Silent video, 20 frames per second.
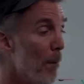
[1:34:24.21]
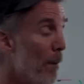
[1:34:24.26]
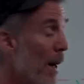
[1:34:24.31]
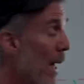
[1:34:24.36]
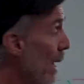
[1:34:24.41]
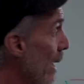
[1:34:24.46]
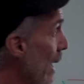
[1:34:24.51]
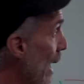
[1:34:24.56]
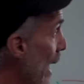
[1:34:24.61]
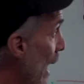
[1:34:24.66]

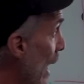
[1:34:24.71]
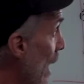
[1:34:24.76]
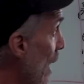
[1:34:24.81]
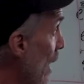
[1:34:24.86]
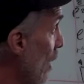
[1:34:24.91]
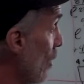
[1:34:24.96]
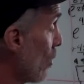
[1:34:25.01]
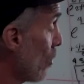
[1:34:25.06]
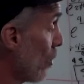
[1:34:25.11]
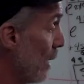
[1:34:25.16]
But
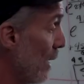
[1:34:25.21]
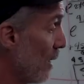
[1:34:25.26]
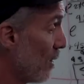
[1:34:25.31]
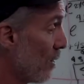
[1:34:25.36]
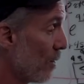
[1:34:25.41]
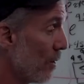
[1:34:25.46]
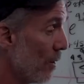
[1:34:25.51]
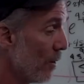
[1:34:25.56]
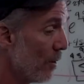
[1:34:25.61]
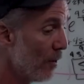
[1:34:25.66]
n
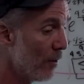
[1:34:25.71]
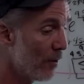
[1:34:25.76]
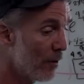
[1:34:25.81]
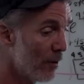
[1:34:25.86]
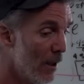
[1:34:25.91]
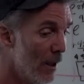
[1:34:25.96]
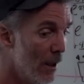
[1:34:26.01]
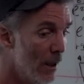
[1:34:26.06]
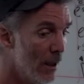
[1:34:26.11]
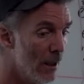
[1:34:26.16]

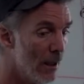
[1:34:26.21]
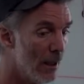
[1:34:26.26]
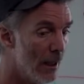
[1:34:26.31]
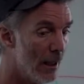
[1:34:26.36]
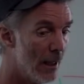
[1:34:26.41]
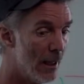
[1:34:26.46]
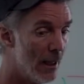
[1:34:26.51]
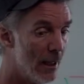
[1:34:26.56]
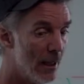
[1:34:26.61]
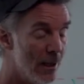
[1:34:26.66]
increases
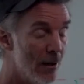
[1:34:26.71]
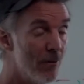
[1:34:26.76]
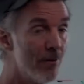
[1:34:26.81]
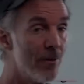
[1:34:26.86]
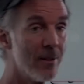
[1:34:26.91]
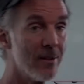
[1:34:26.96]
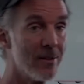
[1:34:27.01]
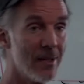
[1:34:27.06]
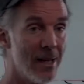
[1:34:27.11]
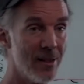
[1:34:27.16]

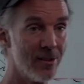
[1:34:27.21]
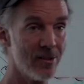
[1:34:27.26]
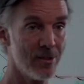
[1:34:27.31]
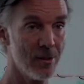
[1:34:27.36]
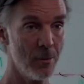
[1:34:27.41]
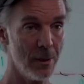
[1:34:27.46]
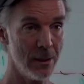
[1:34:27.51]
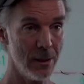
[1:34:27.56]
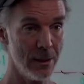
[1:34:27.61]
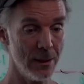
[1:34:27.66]

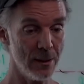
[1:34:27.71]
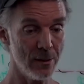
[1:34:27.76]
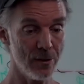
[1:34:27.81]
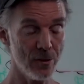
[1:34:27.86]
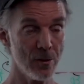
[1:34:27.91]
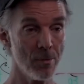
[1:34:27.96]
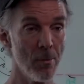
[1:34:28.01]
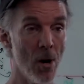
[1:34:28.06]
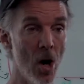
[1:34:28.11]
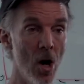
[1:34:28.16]
infinitesimally
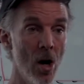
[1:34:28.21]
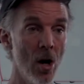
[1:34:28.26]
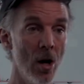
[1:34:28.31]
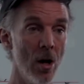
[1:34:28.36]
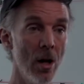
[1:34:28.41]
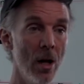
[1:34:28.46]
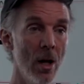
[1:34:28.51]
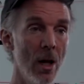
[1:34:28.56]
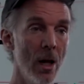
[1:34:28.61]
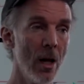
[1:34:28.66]

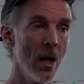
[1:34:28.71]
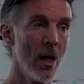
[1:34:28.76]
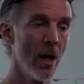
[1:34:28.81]
small